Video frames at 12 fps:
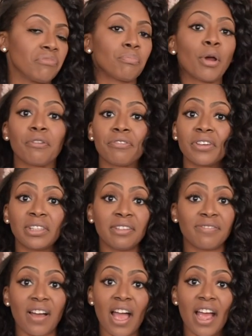Perfectly
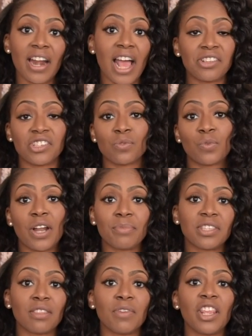fine. I just went up
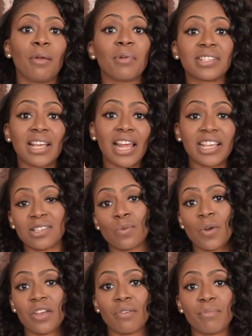to the medium because I like to
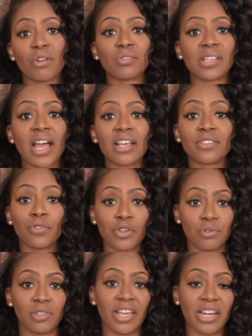wear the middle size for
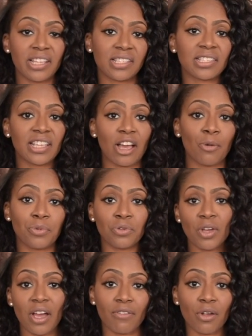you ladies to help you
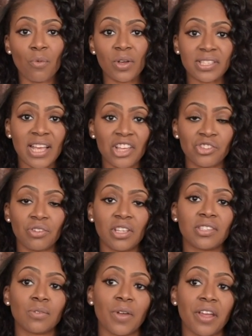govern what size you
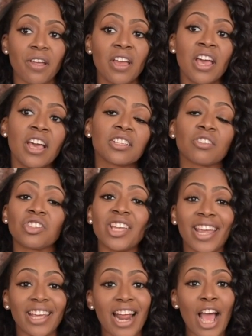need to wear. So
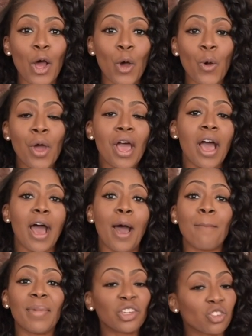check it out.
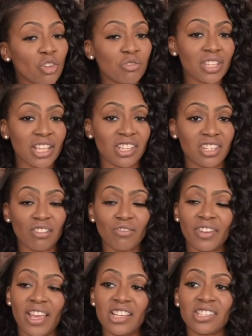Make sure you set your
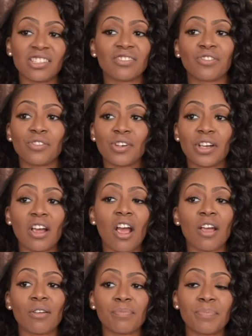notifications for
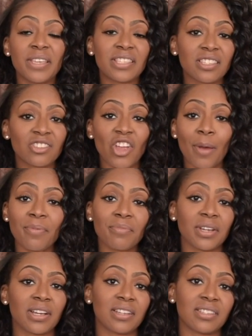our pieces dropping
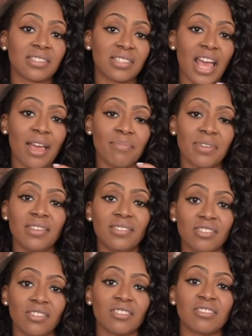because that
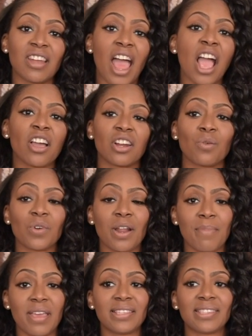piece you're not going to want to
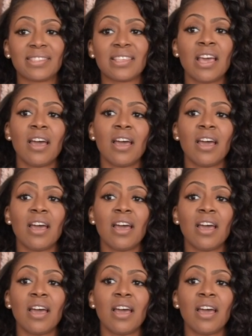miss.